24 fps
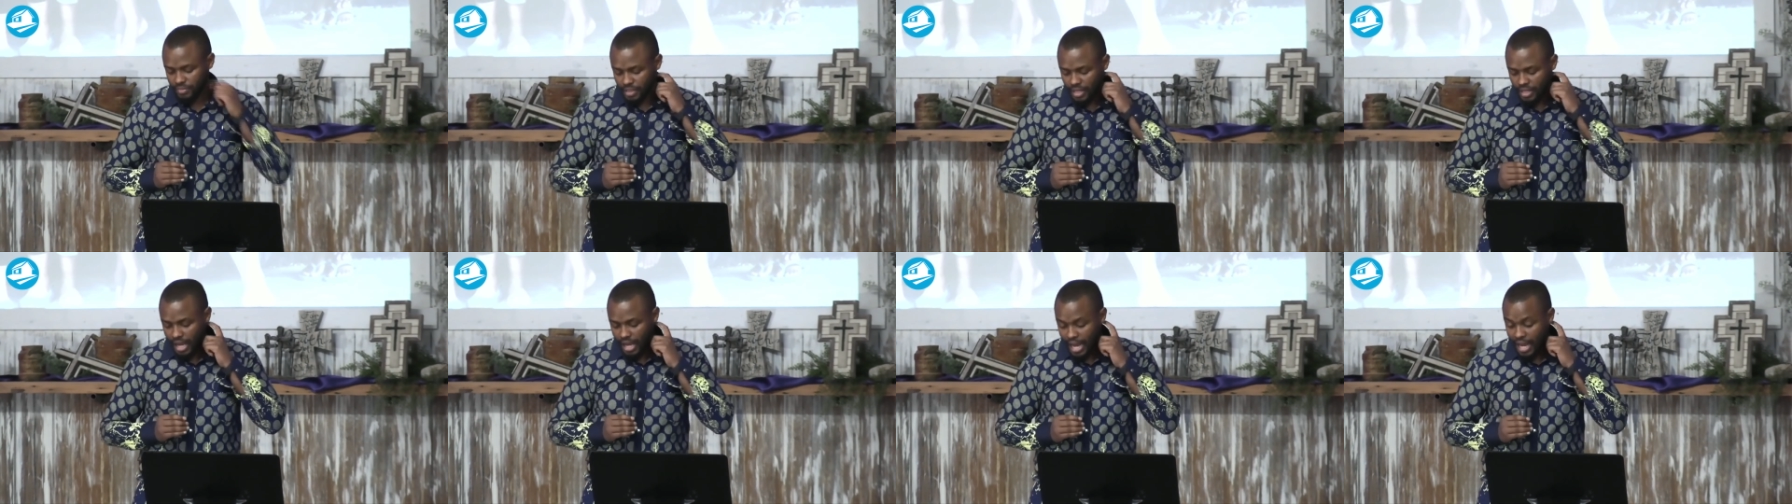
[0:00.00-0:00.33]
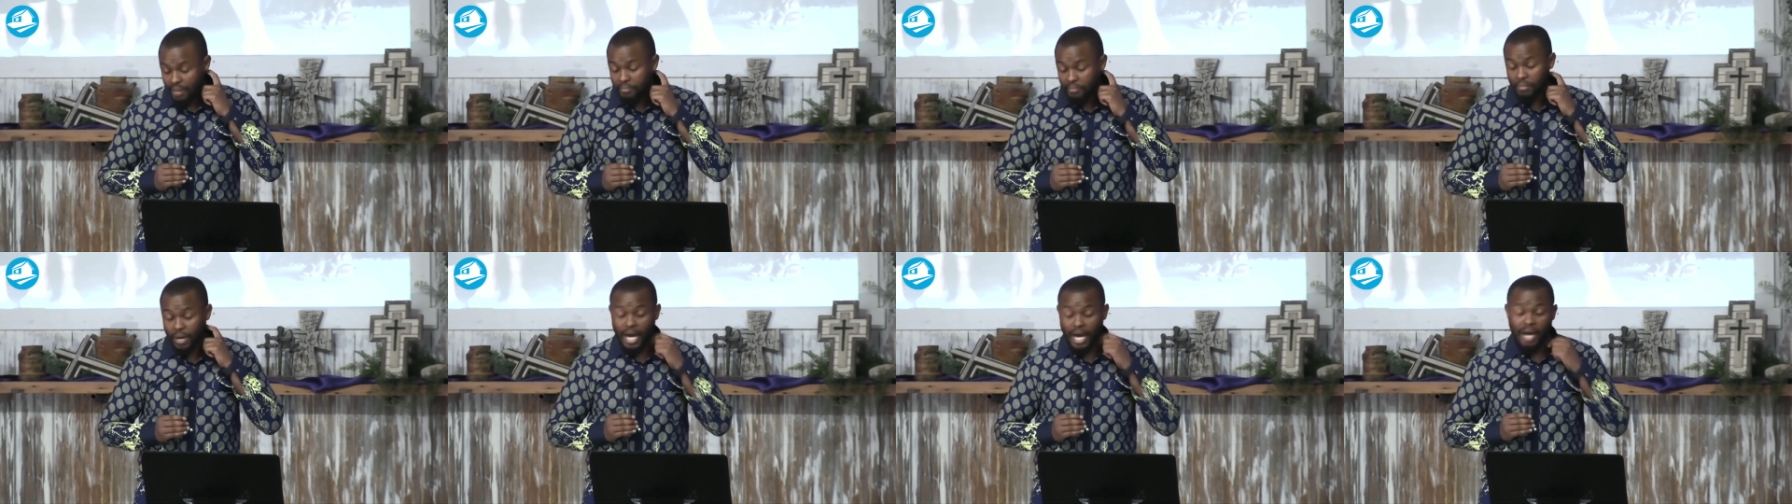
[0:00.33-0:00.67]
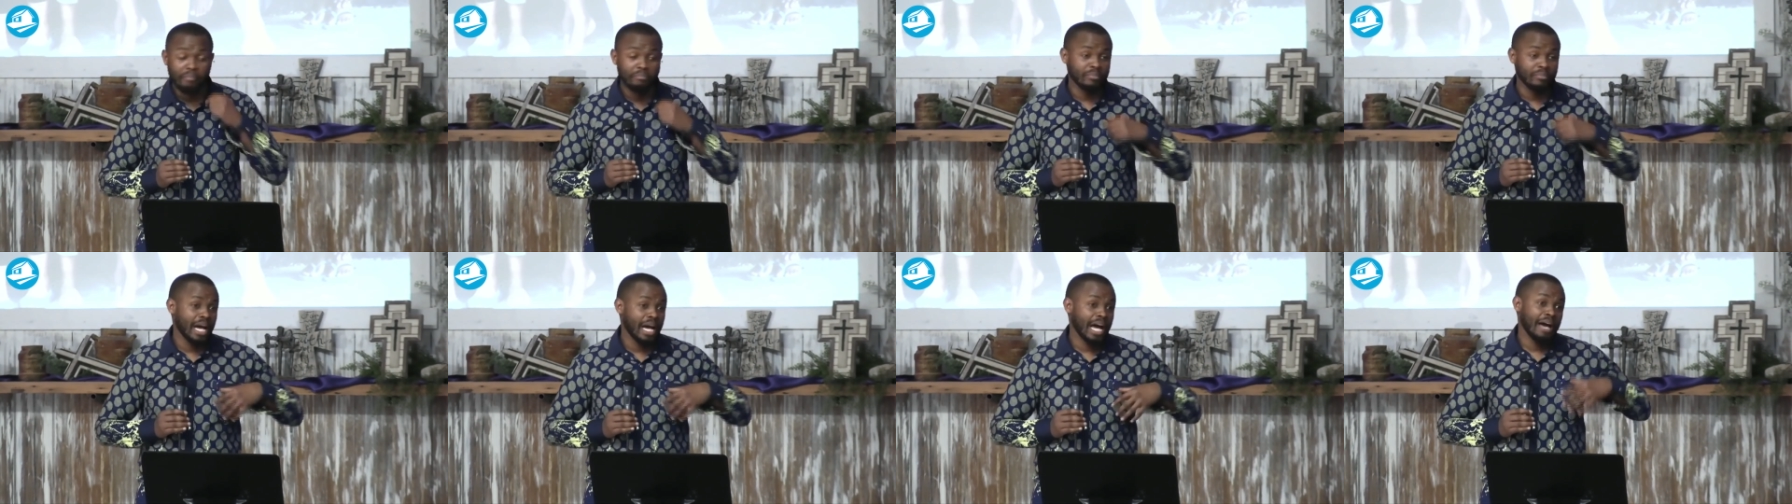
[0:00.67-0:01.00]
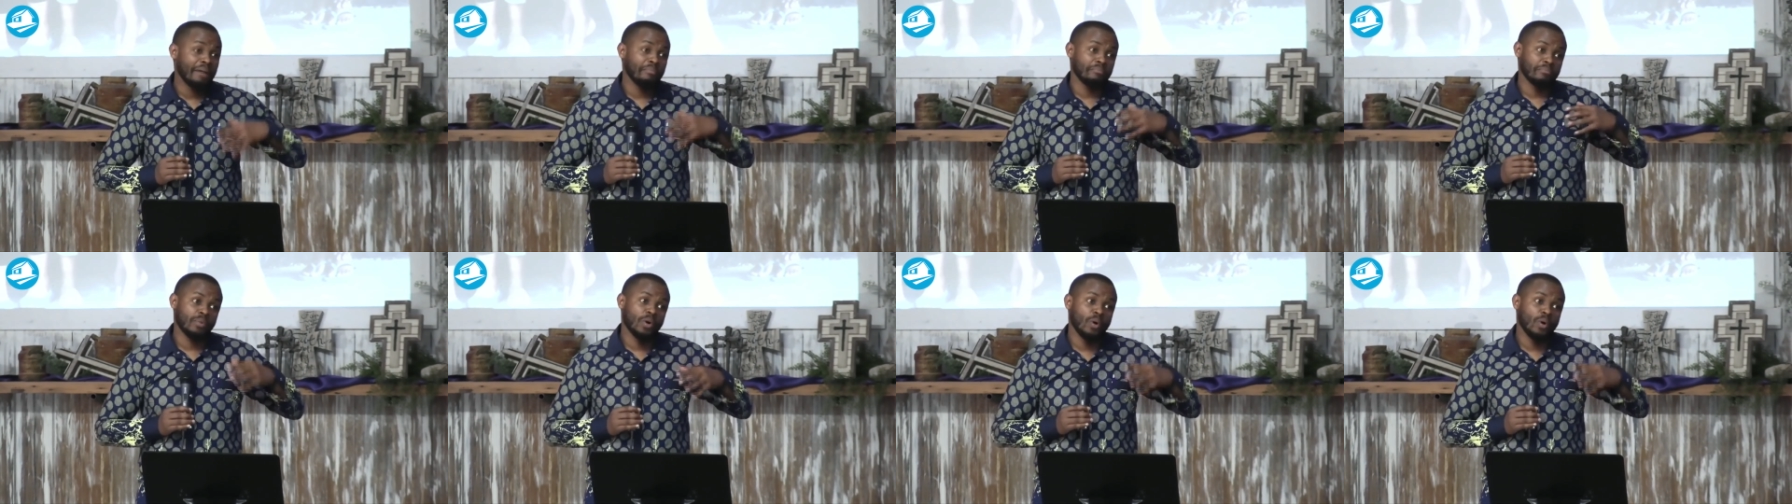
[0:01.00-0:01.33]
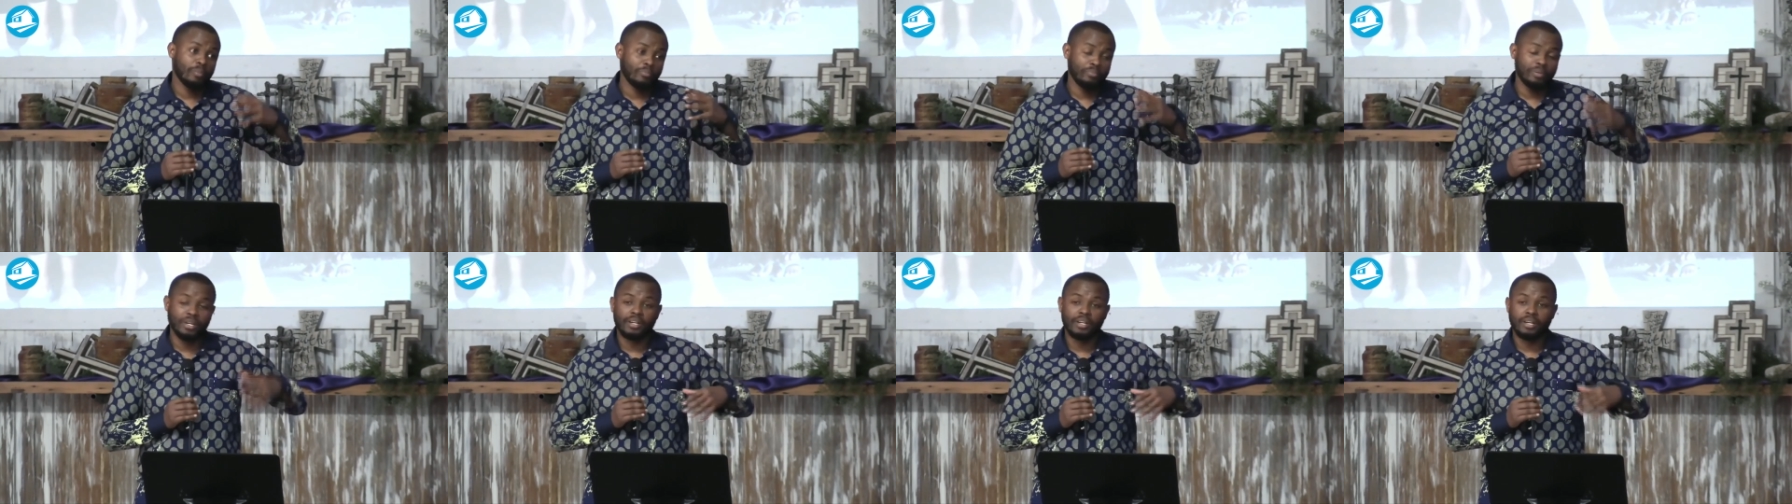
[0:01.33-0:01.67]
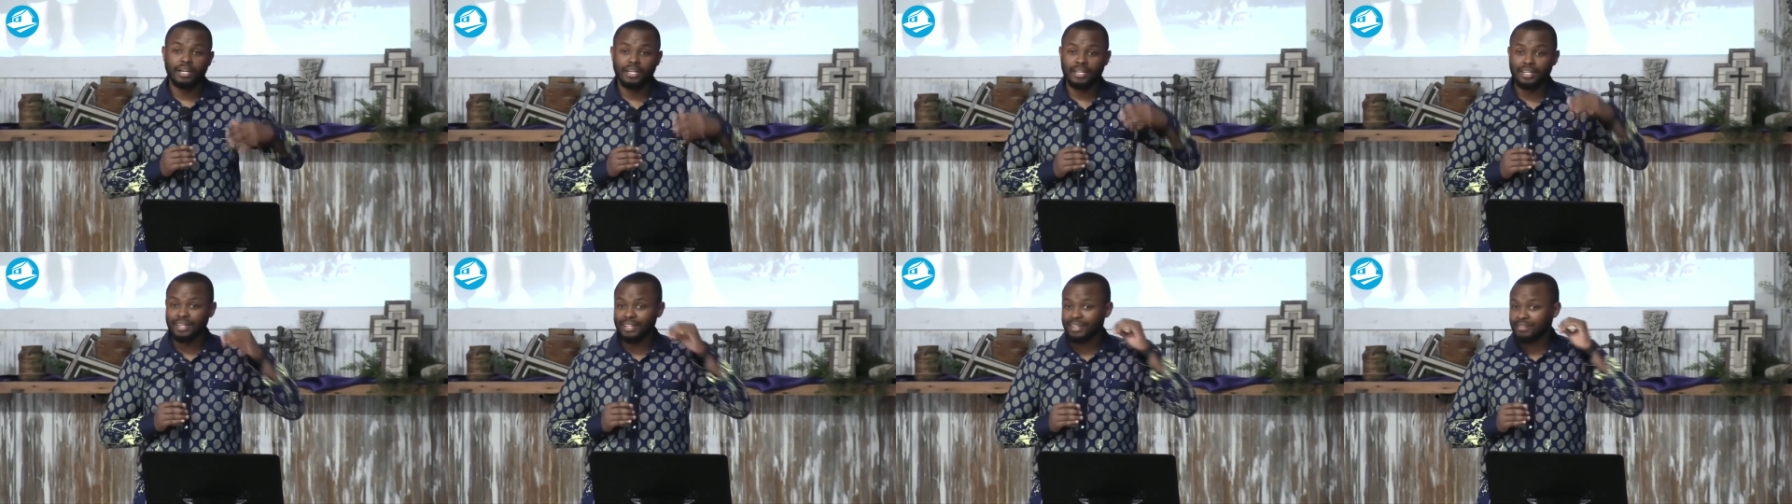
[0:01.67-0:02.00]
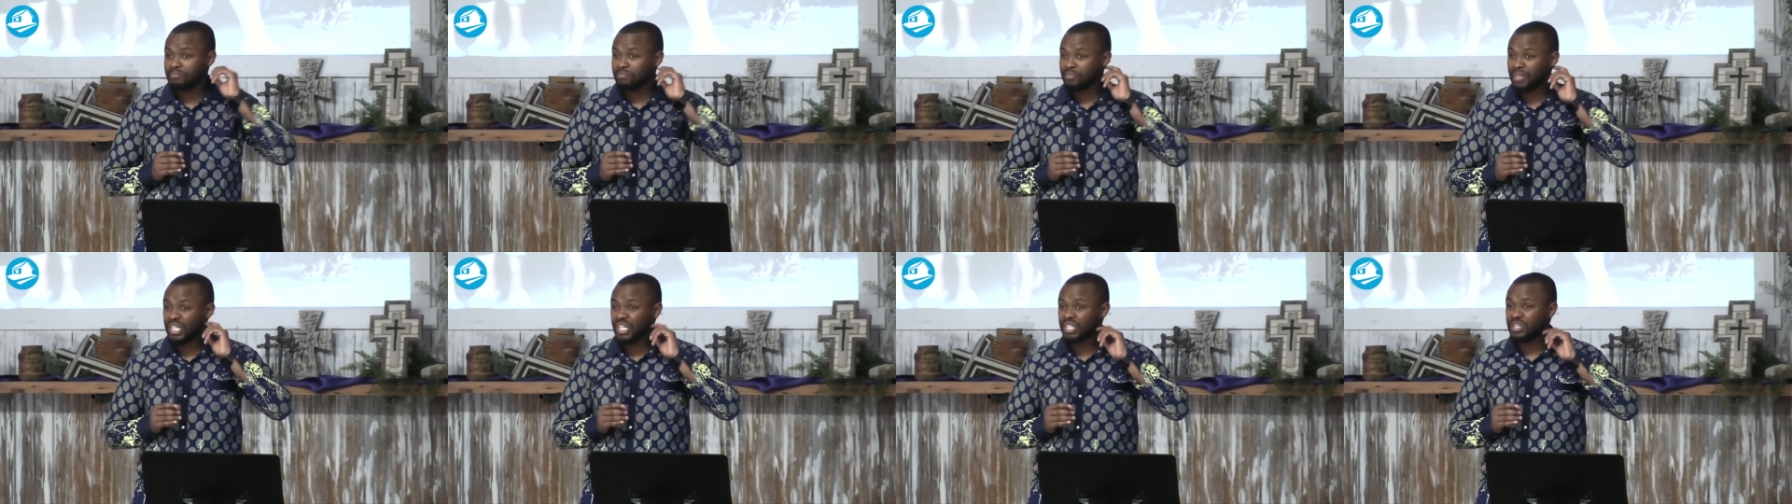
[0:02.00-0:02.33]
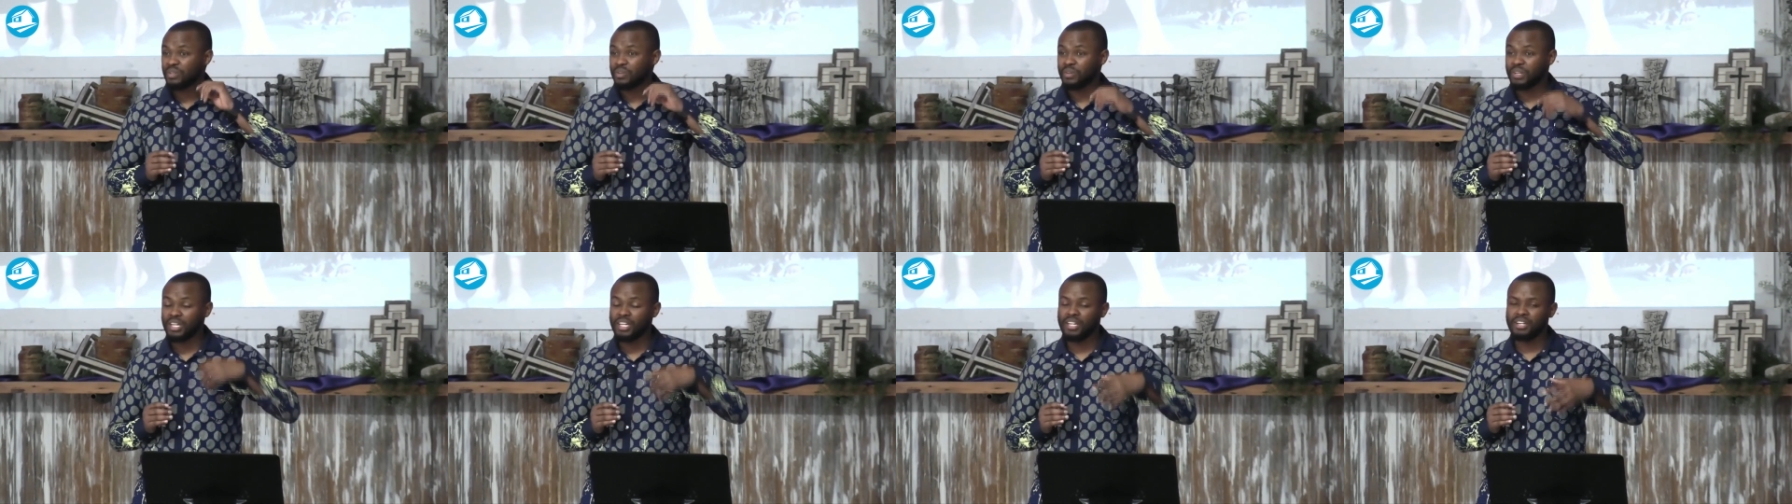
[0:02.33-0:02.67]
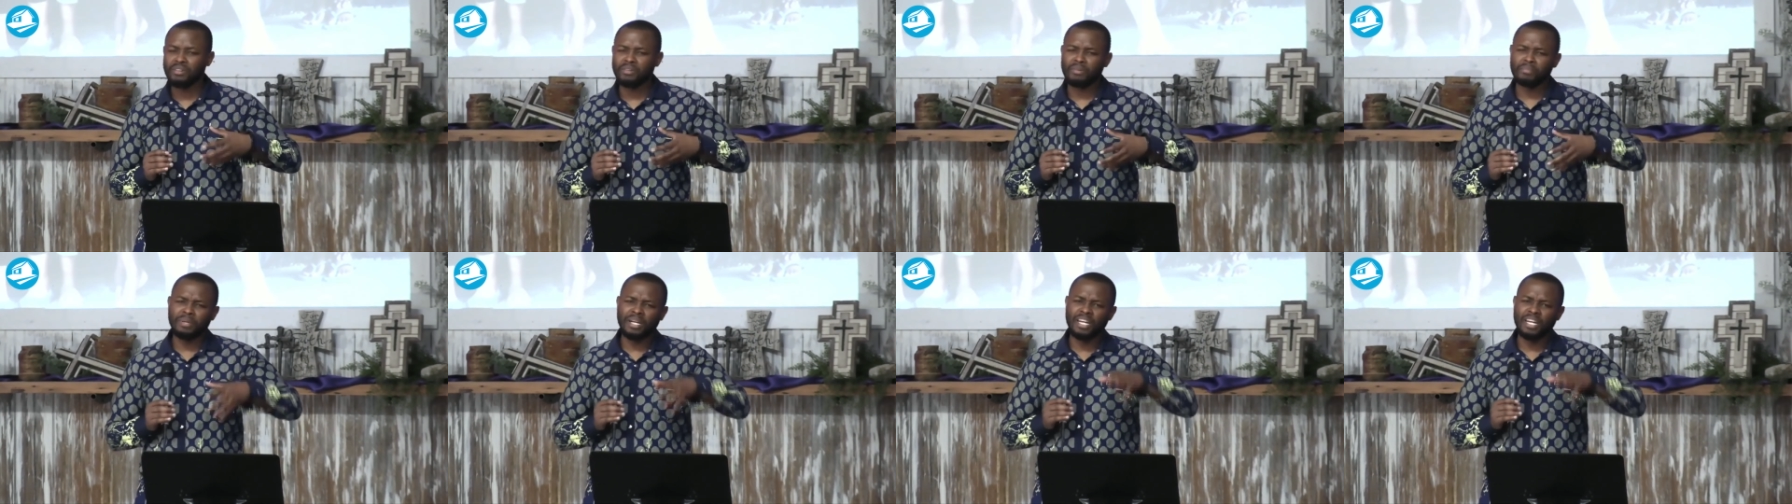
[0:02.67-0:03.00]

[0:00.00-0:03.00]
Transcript: I'm, I'm, I'm hoping I can make you angry, but